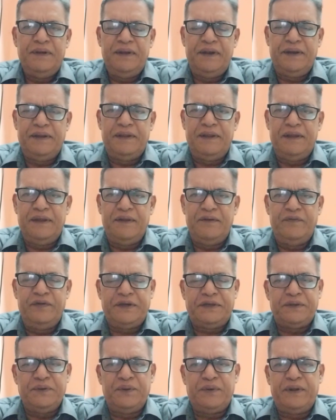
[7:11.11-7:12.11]
in the
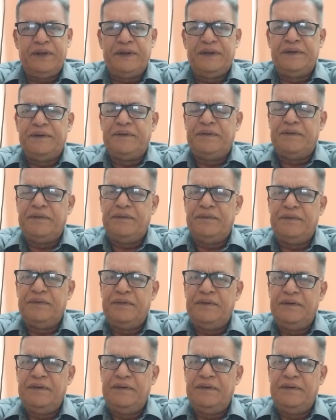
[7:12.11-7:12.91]
Victorian